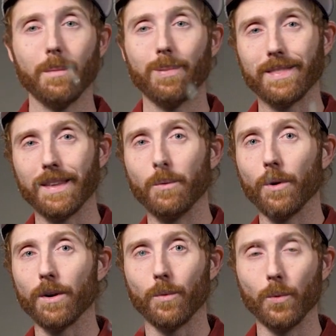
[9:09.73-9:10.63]
but they
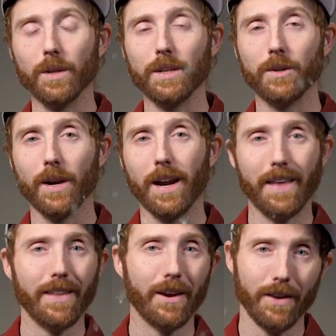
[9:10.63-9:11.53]
work really great
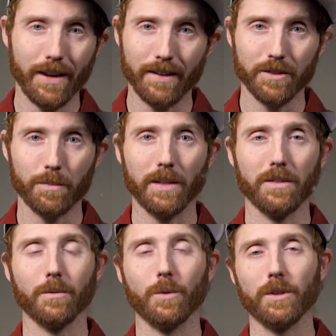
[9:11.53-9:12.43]
and they are inexpensive,